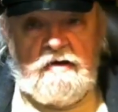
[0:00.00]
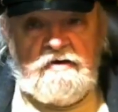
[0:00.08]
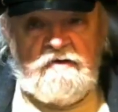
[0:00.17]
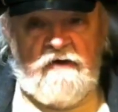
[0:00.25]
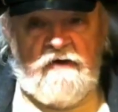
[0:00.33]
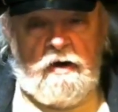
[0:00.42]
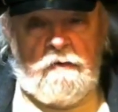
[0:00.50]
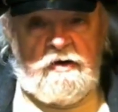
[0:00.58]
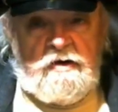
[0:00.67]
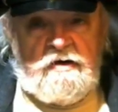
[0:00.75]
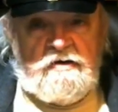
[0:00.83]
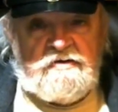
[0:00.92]

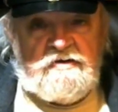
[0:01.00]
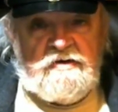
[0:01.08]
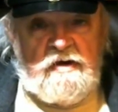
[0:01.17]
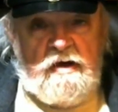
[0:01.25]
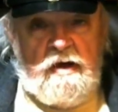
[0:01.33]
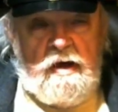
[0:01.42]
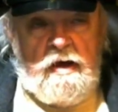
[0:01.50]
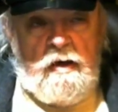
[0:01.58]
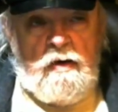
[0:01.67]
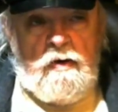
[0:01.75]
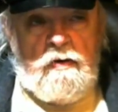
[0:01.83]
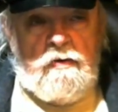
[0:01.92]
Development is
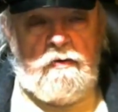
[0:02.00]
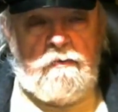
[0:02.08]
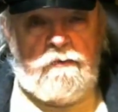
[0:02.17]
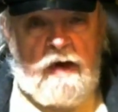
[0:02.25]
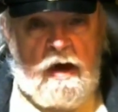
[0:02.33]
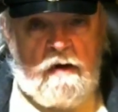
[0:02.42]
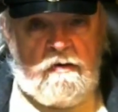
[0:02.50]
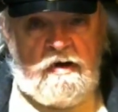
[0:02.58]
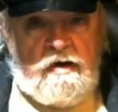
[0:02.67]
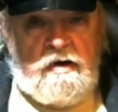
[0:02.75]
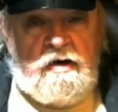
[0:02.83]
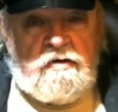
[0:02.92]

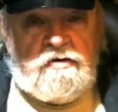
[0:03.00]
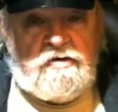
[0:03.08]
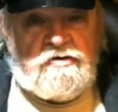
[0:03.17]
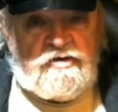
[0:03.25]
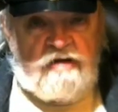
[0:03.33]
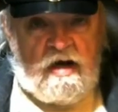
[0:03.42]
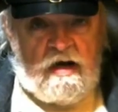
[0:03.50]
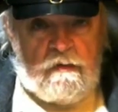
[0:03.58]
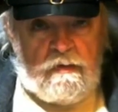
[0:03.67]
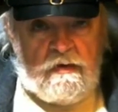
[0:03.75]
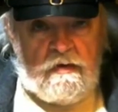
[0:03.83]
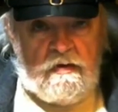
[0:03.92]
pounding it into
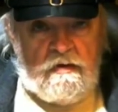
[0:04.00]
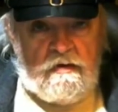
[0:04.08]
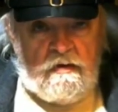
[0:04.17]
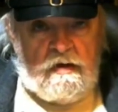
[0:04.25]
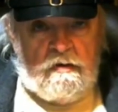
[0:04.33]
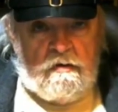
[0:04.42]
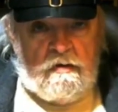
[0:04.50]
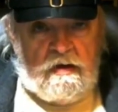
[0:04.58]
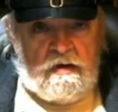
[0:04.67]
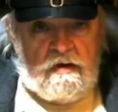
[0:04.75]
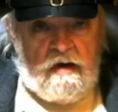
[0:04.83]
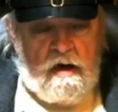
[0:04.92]
shape,
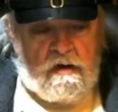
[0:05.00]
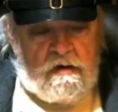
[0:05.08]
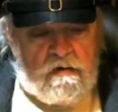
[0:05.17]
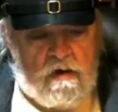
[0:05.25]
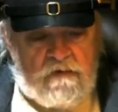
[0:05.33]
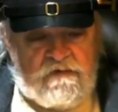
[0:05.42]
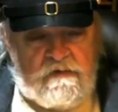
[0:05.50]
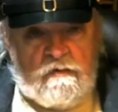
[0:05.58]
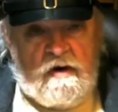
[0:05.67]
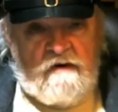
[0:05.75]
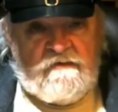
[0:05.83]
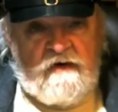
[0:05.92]
literally, knocking off the
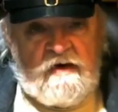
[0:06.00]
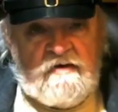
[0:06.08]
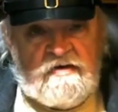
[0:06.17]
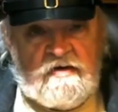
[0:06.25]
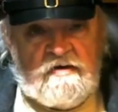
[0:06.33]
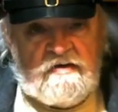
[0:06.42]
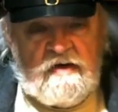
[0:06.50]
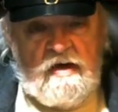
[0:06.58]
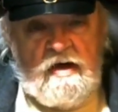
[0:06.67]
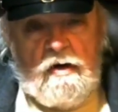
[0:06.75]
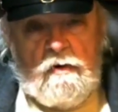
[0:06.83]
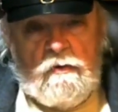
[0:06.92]
rough edges,
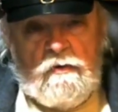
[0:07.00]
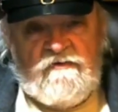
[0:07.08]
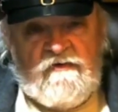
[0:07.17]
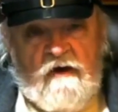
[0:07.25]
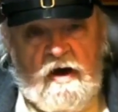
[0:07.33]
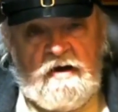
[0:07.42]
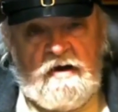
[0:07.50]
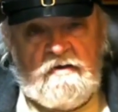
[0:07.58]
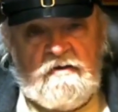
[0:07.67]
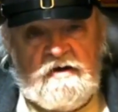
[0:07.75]
refining